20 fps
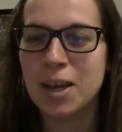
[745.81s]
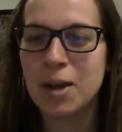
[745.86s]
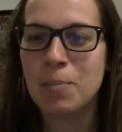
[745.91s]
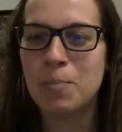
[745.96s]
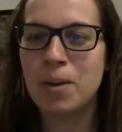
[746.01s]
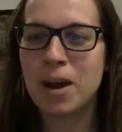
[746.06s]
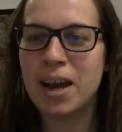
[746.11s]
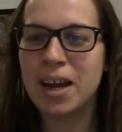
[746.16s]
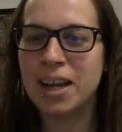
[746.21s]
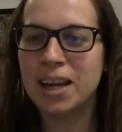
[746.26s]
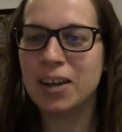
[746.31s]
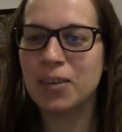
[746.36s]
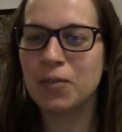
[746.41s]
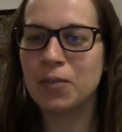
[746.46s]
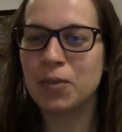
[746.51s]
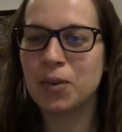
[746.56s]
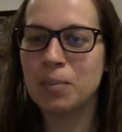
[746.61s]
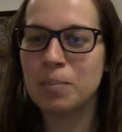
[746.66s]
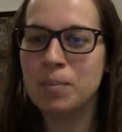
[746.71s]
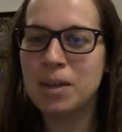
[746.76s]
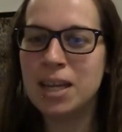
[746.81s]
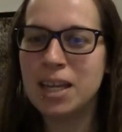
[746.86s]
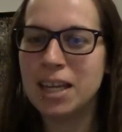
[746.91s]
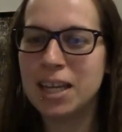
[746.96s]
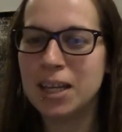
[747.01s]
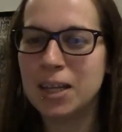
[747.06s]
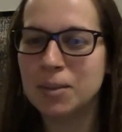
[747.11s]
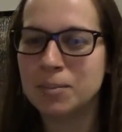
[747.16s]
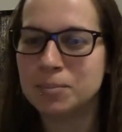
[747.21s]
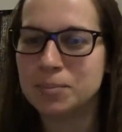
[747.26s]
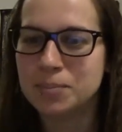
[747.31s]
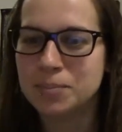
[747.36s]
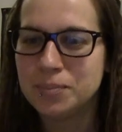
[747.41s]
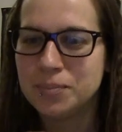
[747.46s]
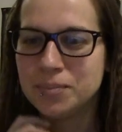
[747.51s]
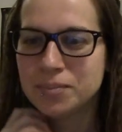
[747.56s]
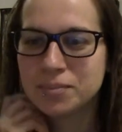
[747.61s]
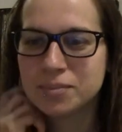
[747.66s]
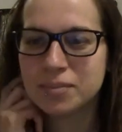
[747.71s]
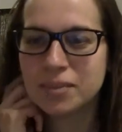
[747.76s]
But for me,
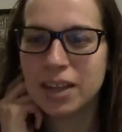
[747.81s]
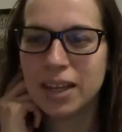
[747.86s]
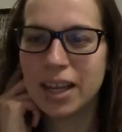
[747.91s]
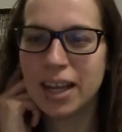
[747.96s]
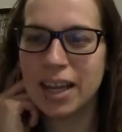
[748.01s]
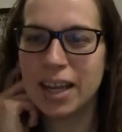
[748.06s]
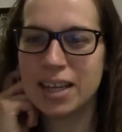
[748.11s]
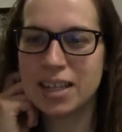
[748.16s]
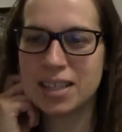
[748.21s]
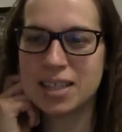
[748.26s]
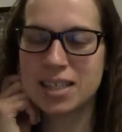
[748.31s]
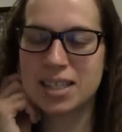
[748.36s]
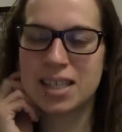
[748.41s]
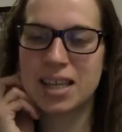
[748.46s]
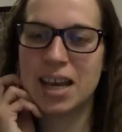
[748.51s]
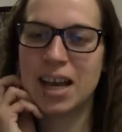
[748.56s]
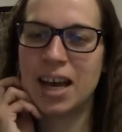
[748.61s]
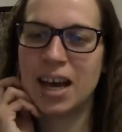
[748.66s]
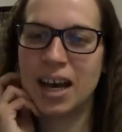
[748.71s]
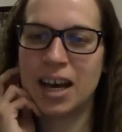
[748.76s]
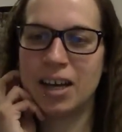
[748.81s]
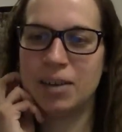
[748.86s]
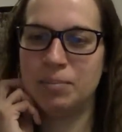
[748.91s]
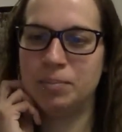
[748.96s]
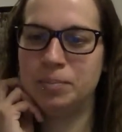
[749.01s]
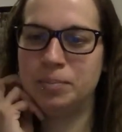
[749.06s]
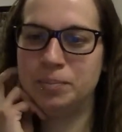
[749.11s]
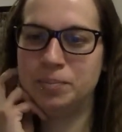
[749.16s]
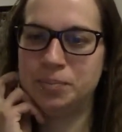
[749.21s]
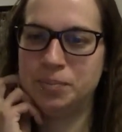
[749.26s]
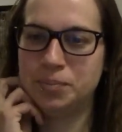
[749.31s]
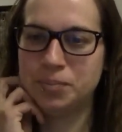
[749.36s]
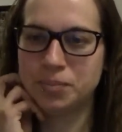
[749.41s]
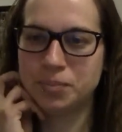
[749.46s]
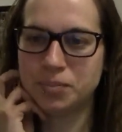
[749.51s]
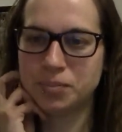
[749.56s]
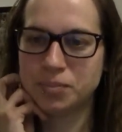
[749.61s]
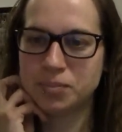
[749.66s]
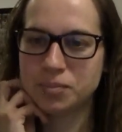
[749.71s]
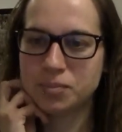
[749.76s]
it's, I'm
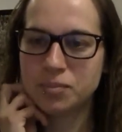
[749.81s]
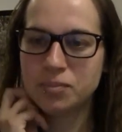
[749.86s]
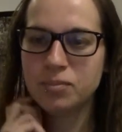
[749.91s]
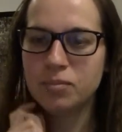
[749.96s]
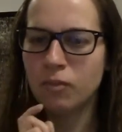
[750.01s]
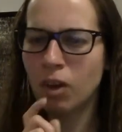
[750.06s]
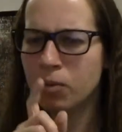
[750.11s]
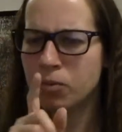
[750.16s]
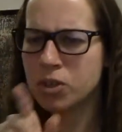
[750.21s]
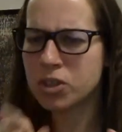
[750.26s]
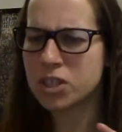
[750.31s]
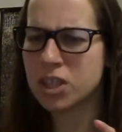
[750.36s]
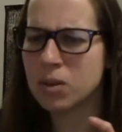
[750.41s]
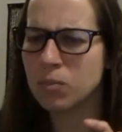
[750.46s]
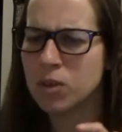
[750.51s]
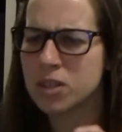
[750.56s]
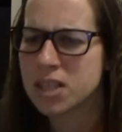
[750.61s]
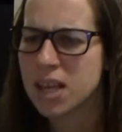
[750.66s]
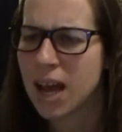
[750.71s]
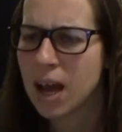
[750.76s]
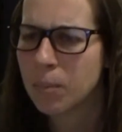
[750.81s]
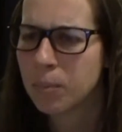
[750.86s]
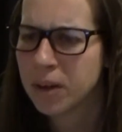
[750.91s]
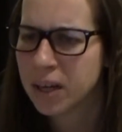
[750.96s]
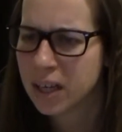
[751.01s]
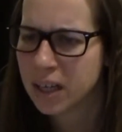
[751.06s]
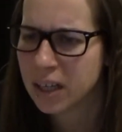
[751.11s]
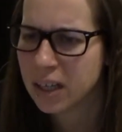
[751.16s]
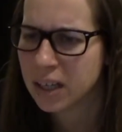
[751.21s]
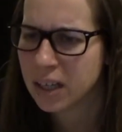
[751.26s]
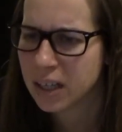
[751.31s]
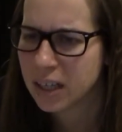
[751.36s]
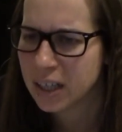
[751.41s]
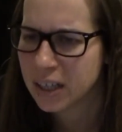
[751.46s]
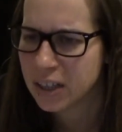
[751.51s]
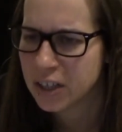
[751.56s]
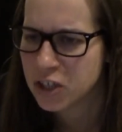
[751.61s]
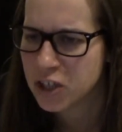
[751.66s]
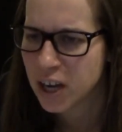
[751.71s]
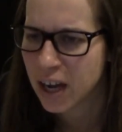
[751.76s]
just seeing what's happening in
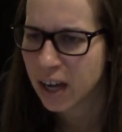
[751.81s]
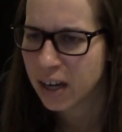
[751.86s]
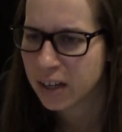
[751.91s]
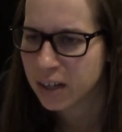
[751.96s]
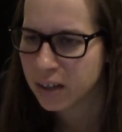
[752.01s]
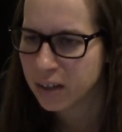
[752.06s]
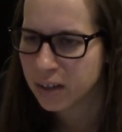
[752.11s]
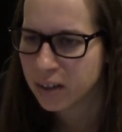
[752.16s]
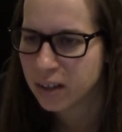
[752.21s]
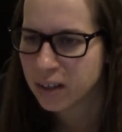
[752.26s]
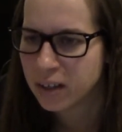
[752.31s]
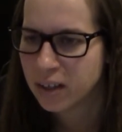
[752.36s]
the chat here.